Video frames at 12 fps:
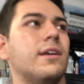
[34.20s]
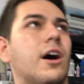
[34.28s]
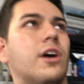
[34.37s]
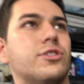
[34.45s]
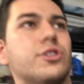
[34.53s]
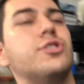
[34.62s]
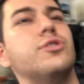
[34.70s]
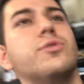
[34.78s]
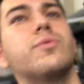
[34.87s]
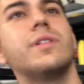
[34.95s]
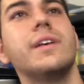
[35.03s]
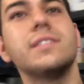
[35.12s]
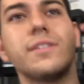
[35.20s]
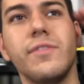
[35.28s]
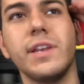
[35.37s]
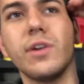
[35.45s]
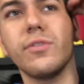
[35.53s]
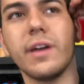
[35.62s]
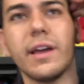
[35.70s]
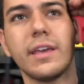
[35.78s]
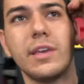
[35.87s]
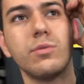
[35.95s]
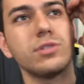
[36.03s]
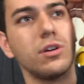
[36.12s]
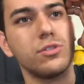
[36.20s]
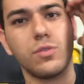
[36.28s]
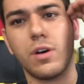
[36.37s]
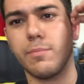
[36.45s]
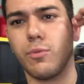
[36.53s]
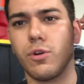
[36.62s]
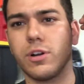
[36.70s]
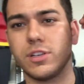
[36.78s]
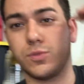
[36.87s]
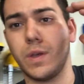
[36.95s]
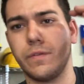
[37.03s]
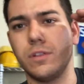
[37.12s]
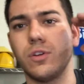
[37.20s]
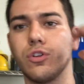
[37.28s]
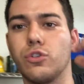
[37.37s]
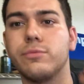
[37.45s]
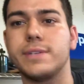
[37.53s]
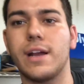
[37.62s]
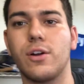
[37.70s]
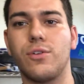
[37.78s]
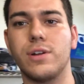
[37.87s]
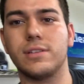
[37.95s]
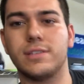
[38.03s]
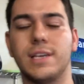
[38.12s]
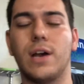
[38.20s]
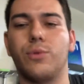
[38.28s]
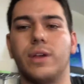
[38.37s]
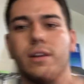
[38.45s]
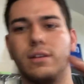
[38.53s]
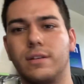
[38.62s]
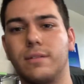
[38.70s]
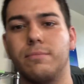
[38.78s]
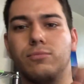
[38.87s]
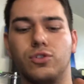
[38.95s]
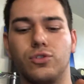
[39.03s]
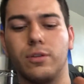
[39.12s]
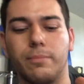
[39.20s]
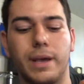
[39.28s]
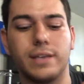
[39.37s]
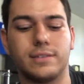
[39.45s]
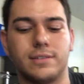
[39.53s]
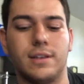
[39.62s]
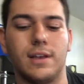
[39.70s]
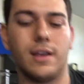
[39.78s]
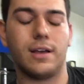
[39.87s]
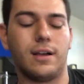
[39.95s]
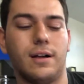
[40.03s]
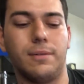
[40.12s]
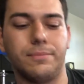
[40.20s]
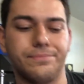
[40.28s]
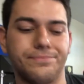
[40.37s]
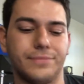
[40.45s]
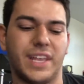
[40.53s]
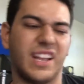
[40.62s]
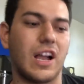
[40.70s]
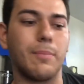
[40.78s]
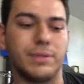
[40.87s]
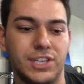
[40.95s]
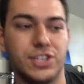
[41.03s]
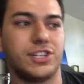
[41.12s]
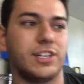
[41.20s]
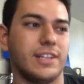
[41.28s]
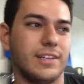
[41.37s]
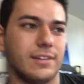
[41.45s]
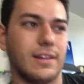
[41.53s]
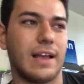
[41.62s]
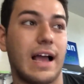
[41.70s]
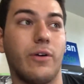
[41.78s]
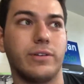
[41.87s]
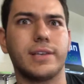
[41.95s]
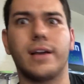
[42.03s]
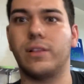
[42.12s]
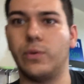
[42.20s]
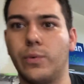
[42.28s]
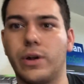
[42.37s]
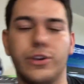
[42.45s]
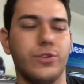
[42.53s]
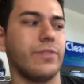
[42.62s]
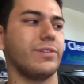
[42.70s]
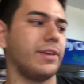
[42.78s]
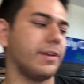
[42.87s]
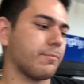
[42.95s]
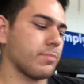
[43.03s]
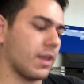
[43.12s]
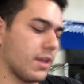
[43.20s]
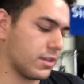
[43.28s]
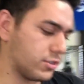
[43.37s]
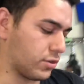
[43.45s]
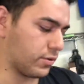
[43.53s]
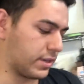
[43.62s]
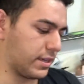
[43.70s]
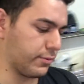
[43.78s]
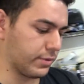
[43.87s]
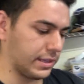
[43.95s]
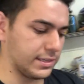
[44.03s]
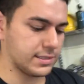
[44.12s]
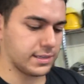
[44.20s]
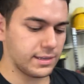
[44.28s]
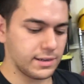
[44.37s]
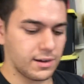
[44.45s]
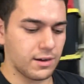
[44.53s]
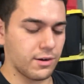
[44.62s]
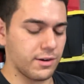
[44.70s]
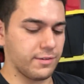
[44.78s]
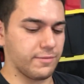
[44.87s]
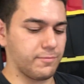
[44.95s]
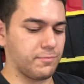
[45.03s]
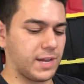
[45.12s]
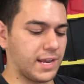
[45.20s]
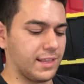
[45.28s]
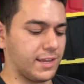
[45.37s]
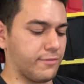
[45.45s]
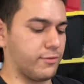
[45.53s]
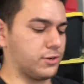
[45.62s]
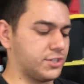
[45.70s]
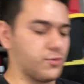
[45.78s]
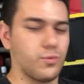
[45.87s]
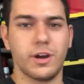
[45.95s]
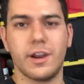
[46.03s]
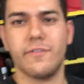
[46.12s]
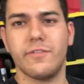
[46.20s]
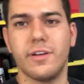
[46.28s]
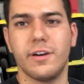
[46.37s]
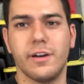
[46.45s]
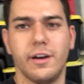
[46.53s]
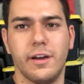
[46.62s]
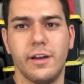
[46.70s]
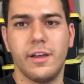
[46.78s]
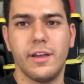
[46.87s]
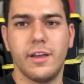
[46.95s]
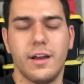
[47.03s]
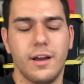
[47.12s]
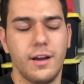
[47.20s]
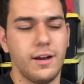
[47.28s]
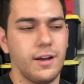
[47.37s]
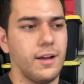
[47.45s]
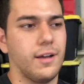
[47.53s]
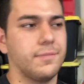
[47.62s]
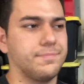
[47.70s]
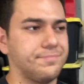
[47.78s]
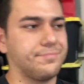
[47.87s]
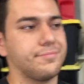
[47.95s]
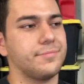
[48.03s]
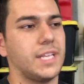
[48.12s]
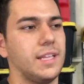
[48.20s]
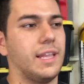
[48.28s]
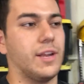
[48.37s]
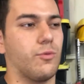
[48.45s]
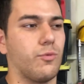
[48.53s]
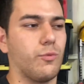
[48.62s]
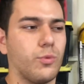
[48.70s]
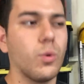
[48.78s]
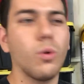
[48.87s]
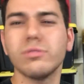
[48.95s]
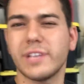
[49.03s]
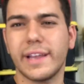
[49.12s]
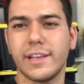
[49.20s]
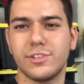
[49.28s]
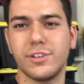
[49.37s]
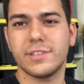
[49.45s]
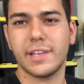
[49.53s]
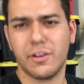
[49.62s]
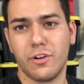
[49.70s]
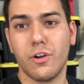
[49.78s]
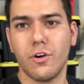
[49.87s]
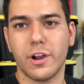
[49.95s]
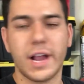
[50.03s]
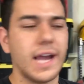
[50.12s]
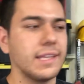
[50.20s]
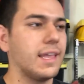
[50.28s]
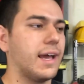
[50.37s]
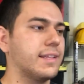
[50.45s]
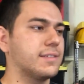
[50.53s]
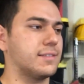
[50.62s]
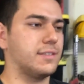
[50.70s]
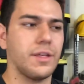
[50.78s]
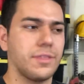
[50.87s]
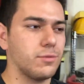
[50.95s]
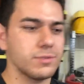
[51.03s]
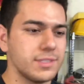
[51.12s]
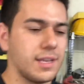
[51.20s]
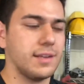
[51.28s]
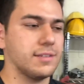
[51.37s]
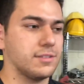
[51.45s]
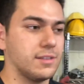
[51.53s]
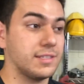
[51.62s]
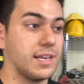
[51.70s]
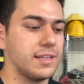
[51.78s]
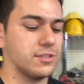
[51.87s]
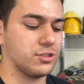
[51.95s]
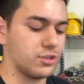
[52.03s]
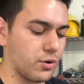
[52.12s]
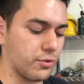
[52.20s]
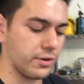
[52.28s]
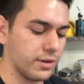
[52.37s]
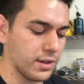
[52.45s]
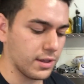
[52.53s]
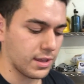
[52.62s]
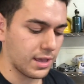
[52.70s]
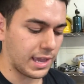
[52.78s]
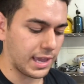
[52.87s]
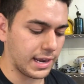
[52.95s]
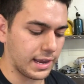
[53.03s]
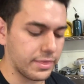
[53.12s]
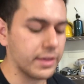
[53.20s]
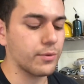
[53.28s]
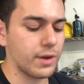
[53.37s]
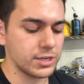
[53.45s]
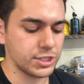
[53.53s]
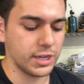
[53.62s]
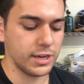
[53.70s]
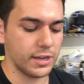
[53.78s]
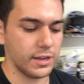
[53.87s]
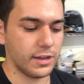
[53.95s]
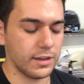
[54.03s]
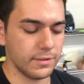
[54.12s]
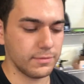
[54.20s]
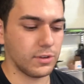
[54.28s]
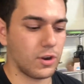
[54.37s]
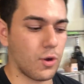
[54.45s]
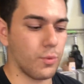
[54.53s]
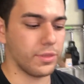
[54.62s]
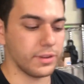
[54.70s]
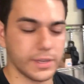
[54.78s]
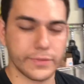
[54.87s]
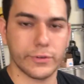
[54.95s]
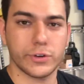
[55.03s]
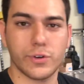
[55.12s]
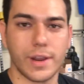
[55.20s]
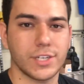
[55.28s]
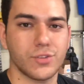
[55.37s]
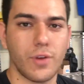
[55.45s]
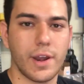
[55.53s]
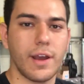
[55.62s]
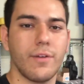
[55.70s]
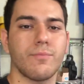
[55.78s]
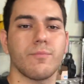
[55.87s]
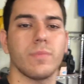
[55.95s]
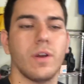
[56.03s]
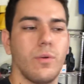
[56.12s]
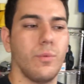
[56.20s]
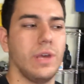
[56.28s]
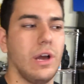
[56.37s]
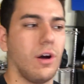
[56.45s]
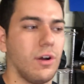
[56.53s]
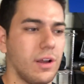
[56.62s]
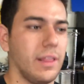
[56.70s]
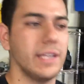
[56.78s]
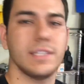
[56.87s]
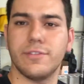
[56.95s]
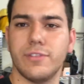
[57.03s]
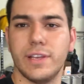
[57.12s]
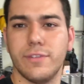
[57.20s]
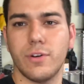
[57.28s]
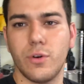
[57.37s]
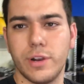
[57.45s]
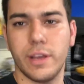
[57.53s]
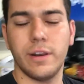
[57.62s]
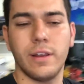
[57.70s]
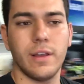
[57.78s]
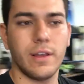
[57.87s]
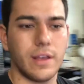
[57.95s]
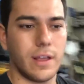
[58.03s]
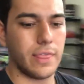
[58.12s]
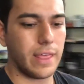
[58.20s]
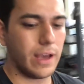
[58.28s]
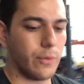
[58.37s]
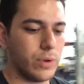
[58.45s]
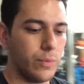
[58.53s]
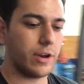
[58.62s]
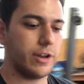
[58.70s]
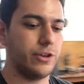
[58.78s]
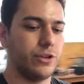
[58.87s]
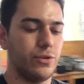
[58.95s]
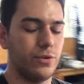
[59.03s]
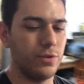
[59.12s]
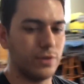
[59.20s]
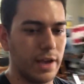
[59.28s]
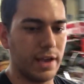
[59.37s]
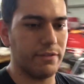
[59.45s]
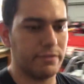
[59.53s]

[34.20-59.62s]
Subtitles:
Hunter Toon released a video that he was also on board because we have a little group chat going to see how we can do the best like competition and how exactly we want to do everything. So he released it on kind of like a version 1 of the like rules, I guess you could say, or guidelines. Nothing was set in stone, and I think we're actually gonna go with a different direction right now. We all collectively voted that we want to do a